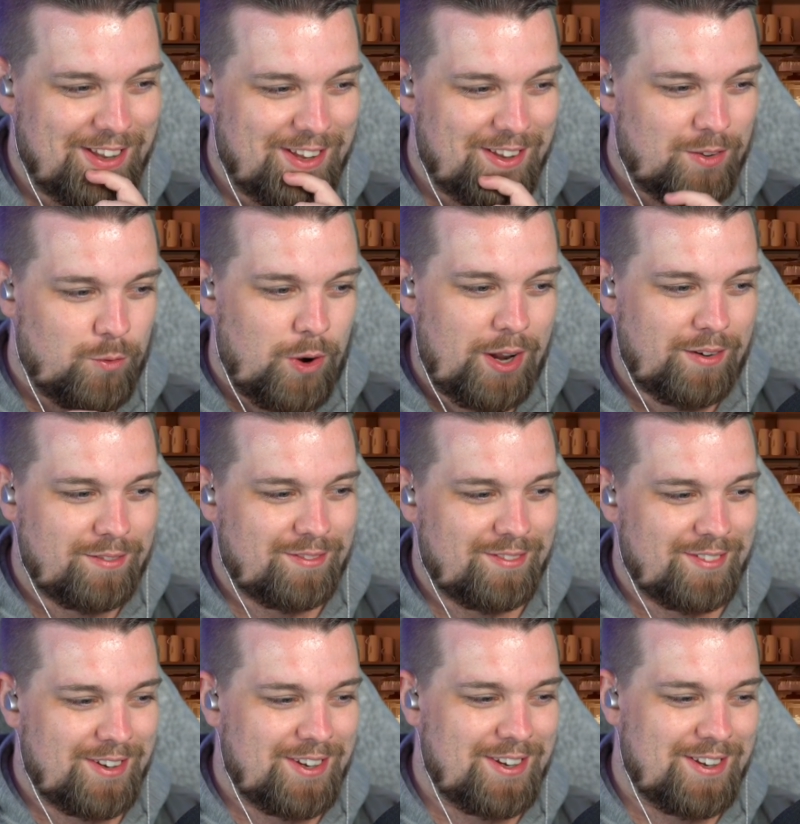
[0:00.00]
What?
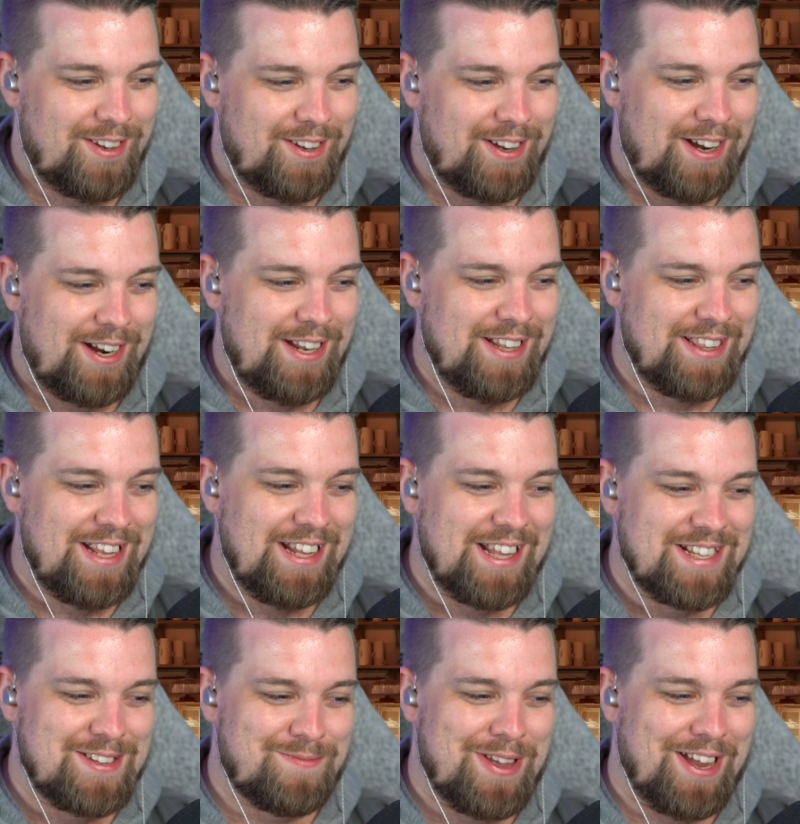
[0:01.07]
I didn't think this
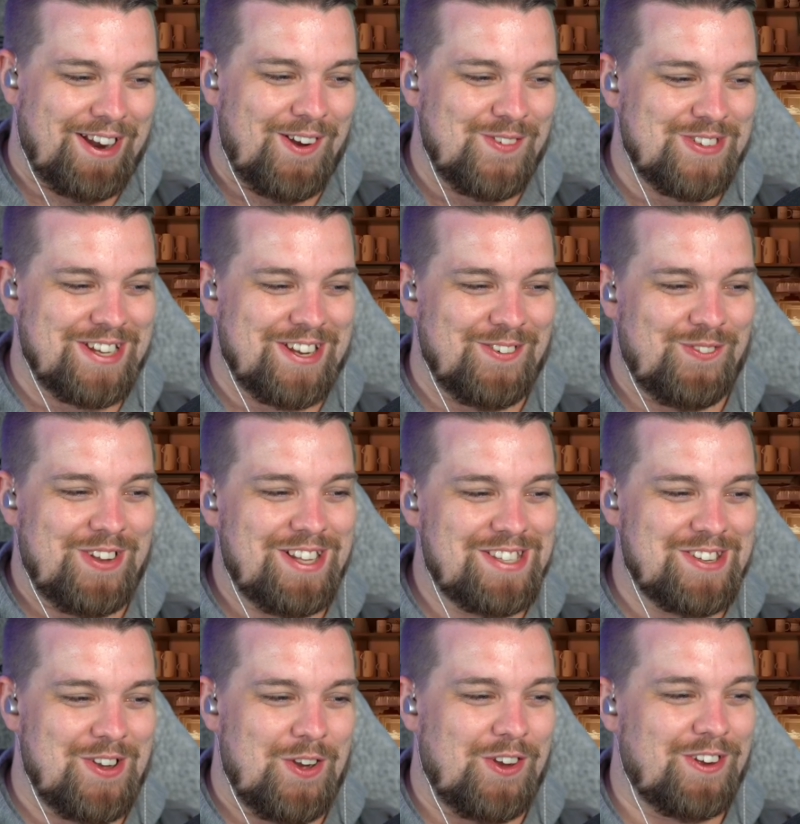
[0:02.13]
would be enough to convince
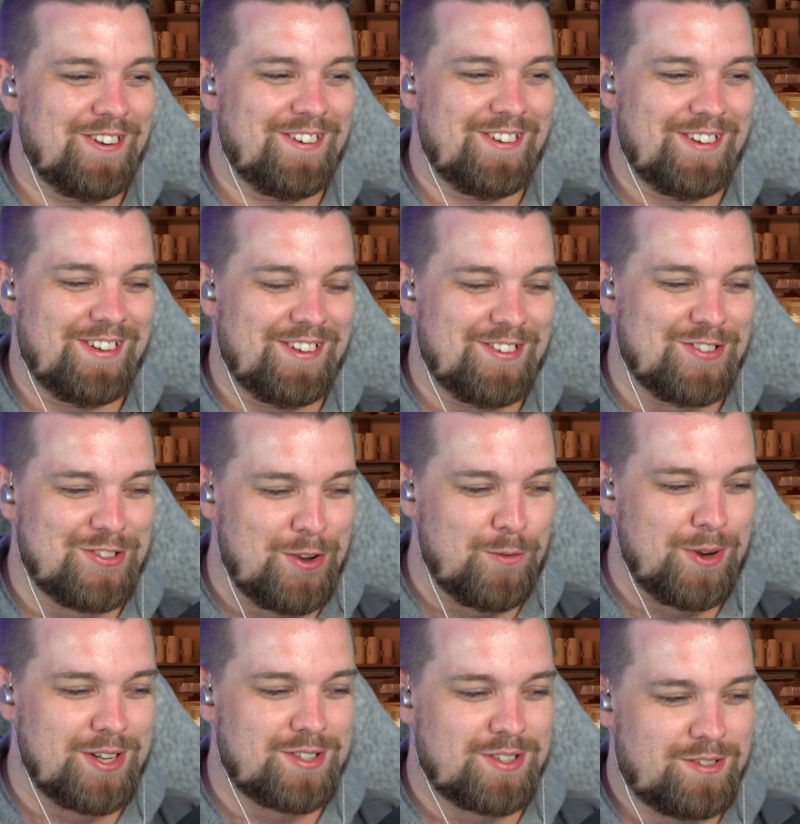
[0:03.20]
her.
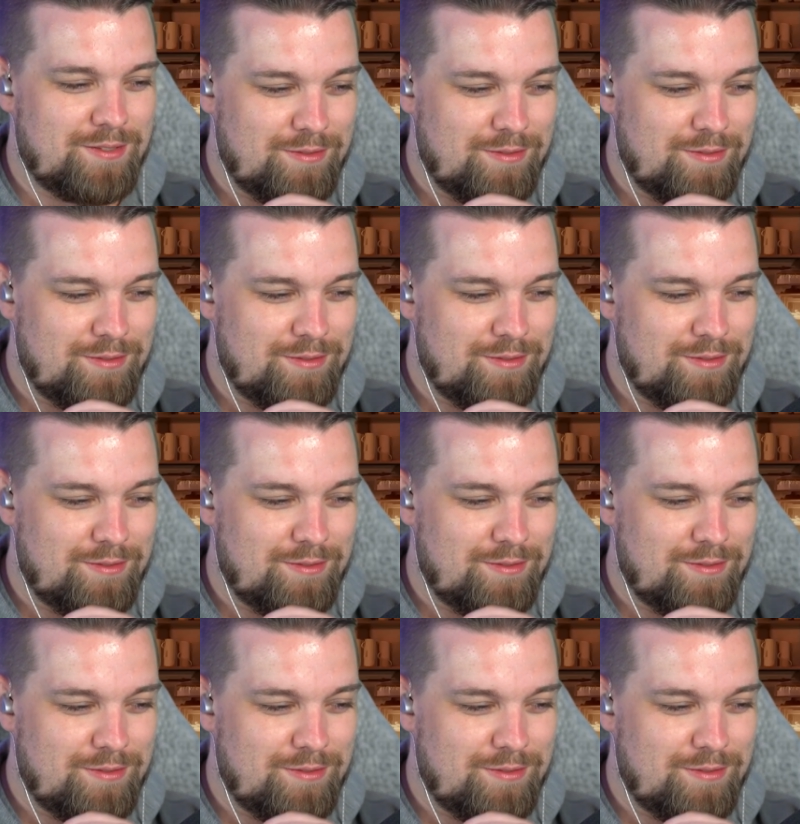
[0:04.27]
Seriously?